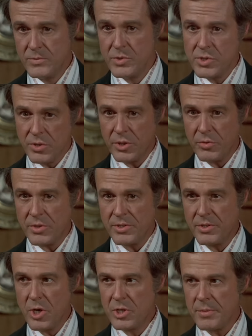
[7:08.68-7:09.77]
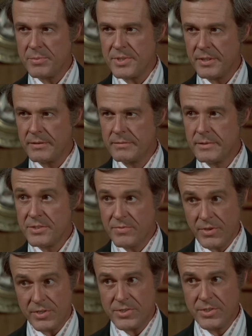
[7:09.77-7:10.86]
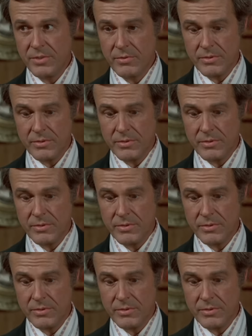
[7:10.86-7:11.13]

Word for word: So you ordered an autopsy. That's very astute,